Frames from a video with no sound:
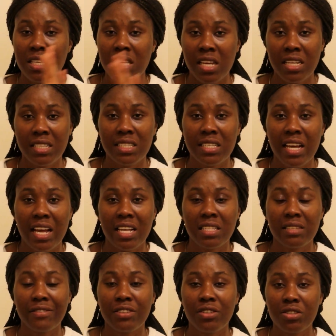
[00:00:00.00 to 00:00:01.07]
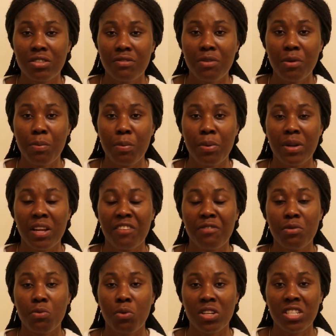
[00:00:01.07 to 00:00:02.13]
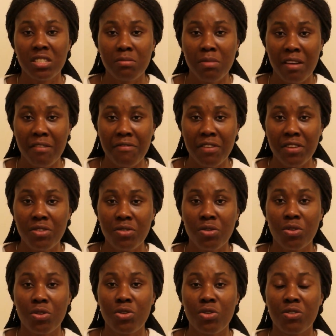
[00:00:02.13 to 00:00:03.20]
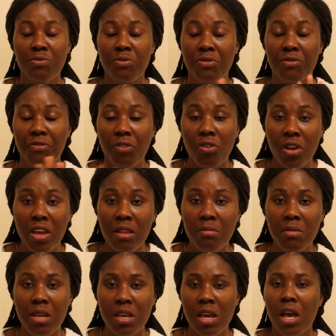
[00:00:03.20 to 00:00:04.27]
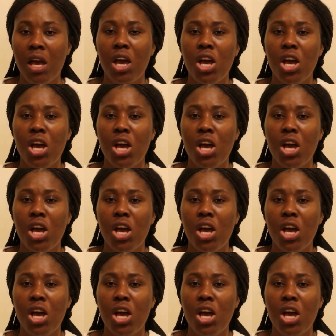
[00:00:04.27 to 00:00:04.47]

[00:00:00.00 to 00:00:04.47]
Yes guys, for those of you people that have been watching my video or you have been following me,